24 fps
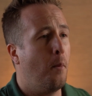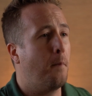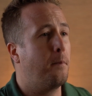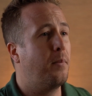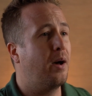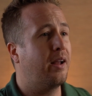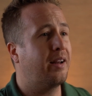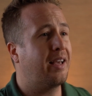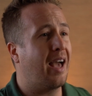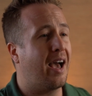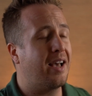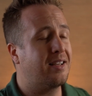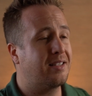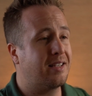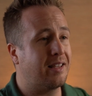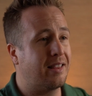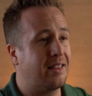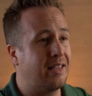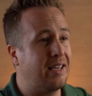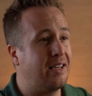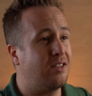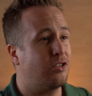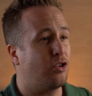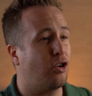But guys,
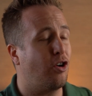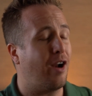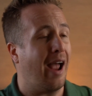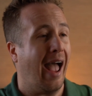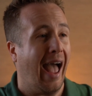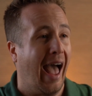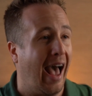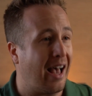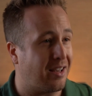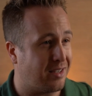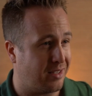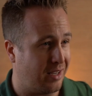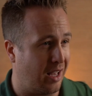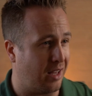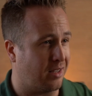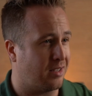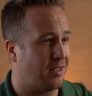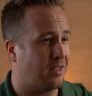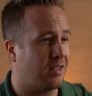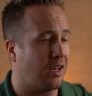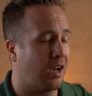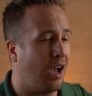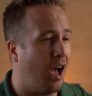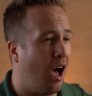these are
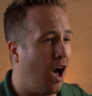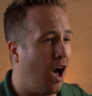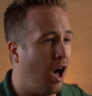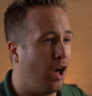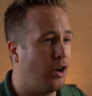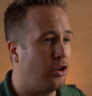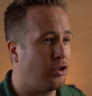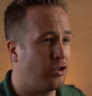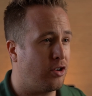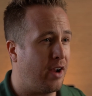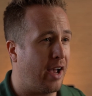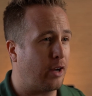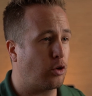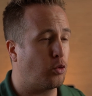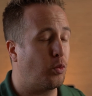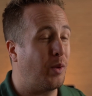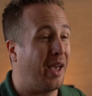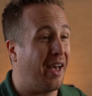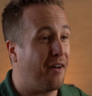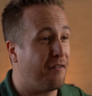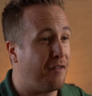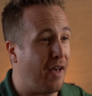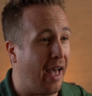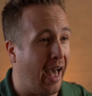assets. The contract, we
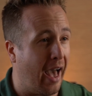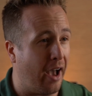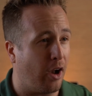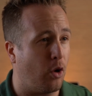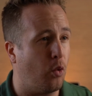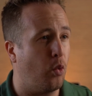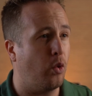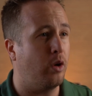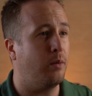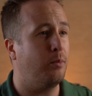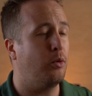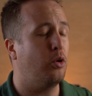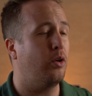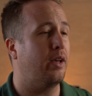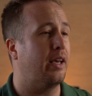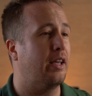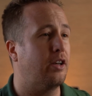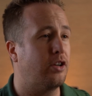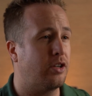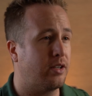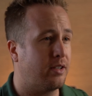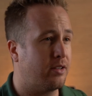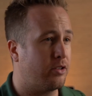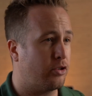have equitable
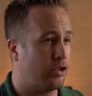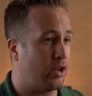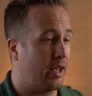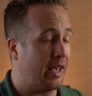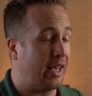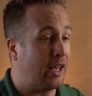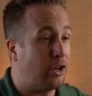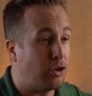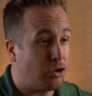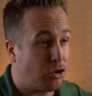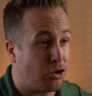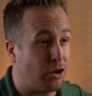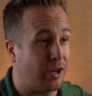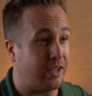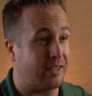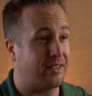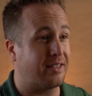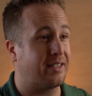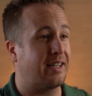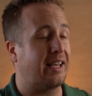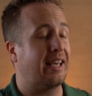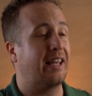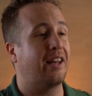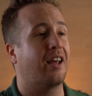
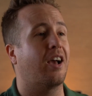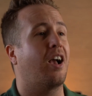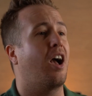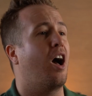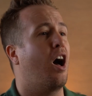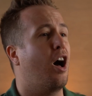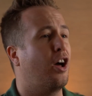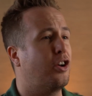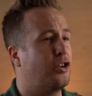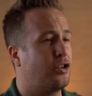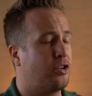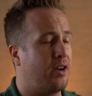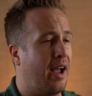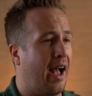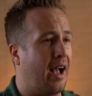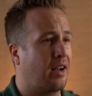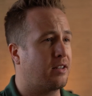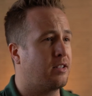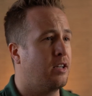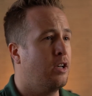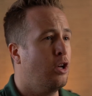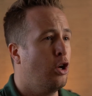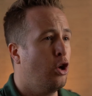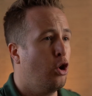interest in a
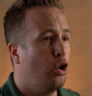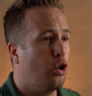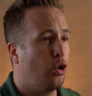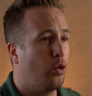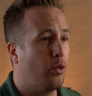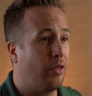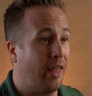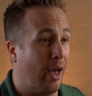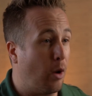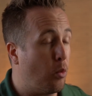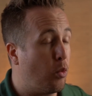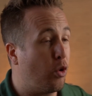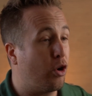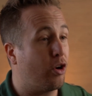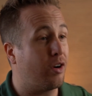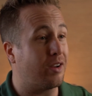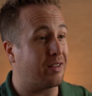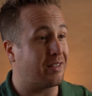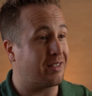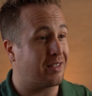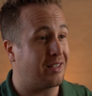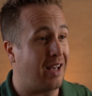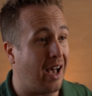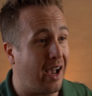contract that we're
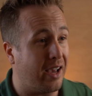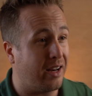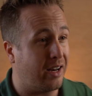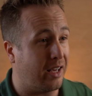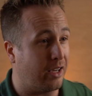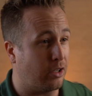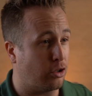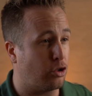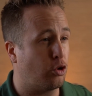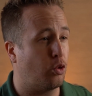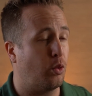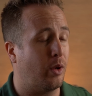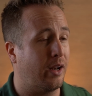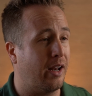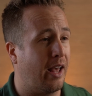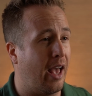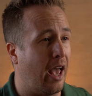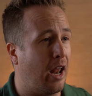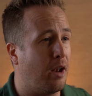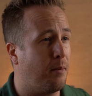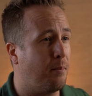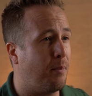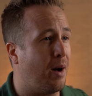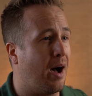assigning to an
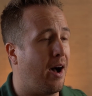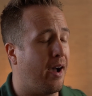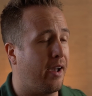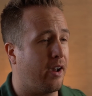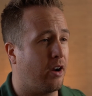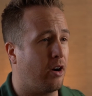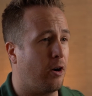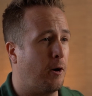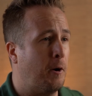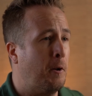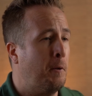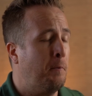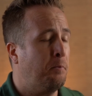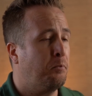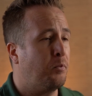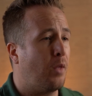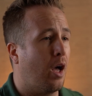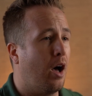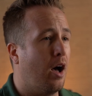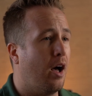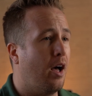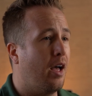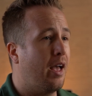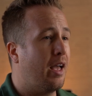end buyer
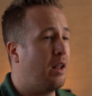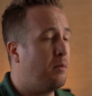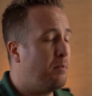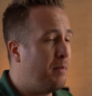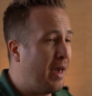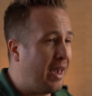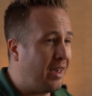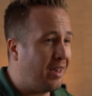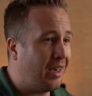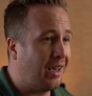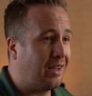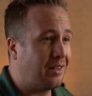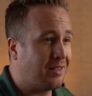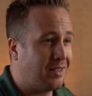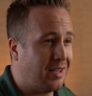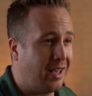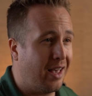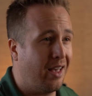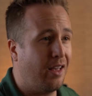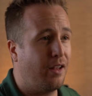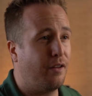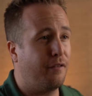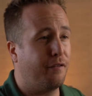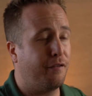and making
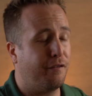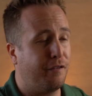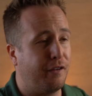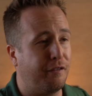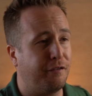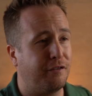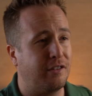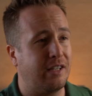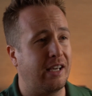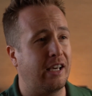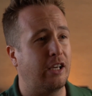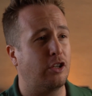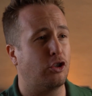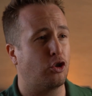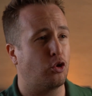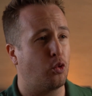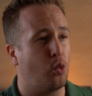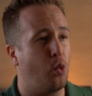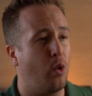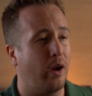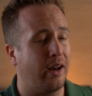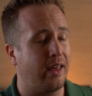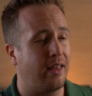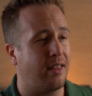$10,000, $15,000,
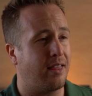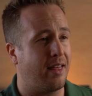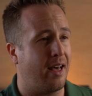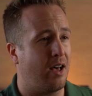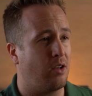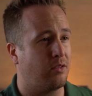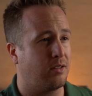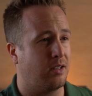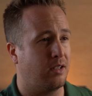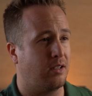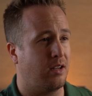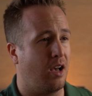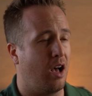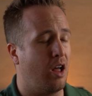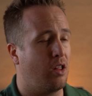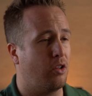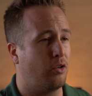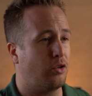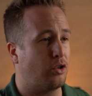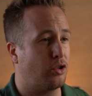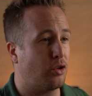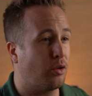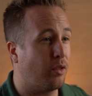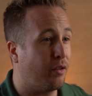
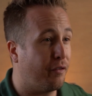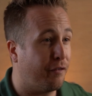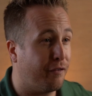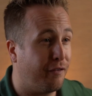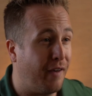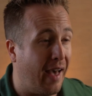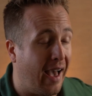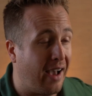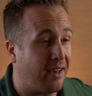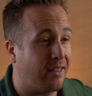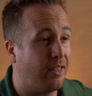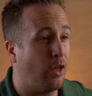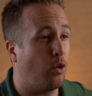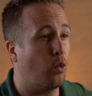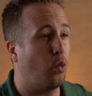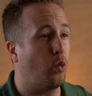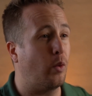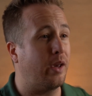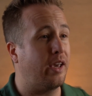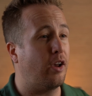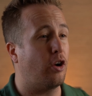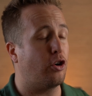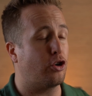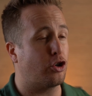$20,000. So the fact that
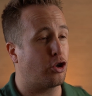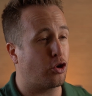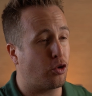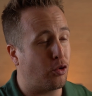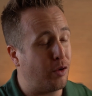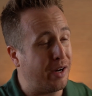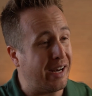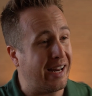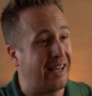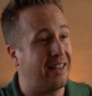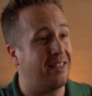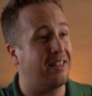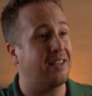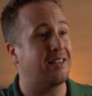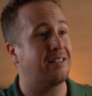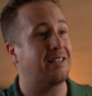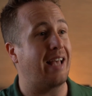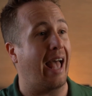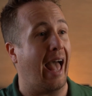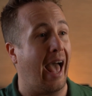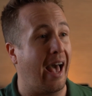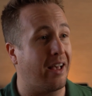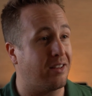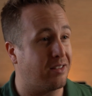we are treating this
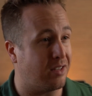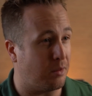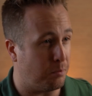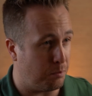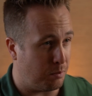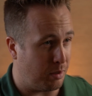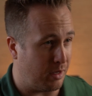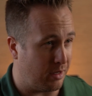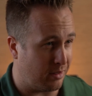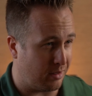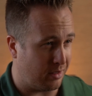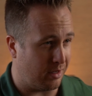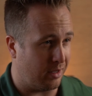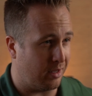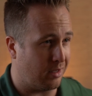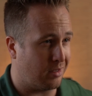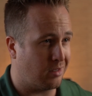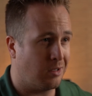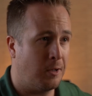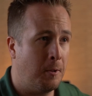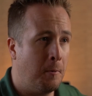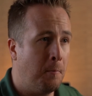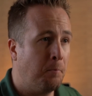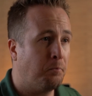as a
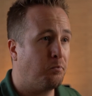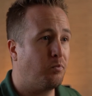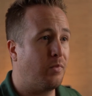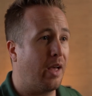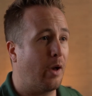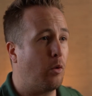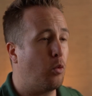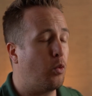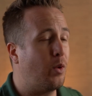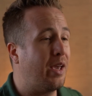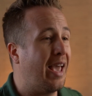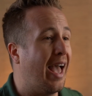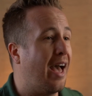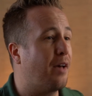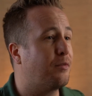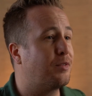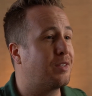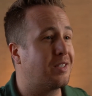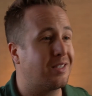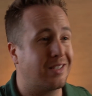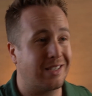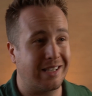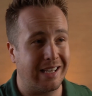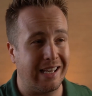business, that we have
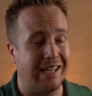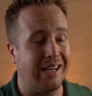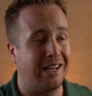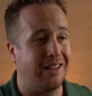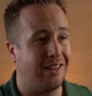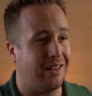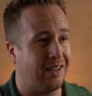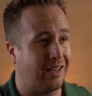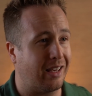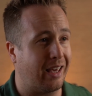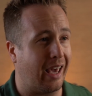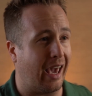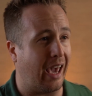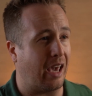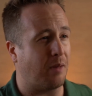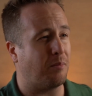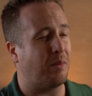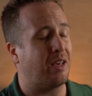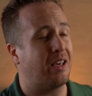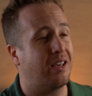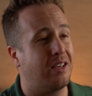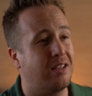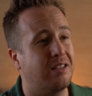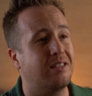skin in the
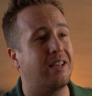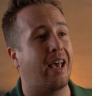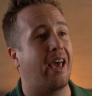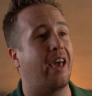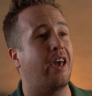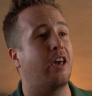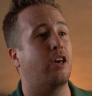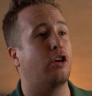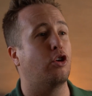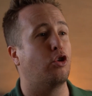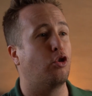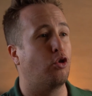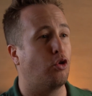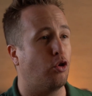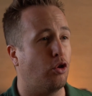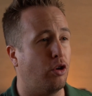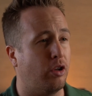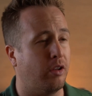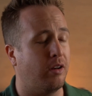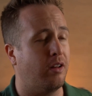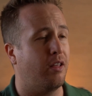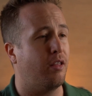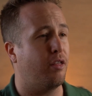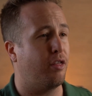game, is a
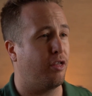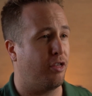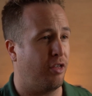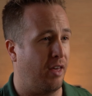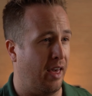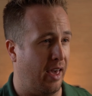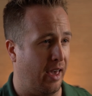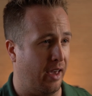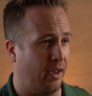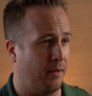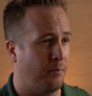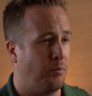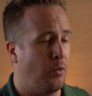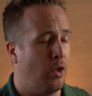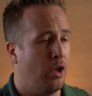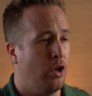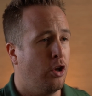good thing.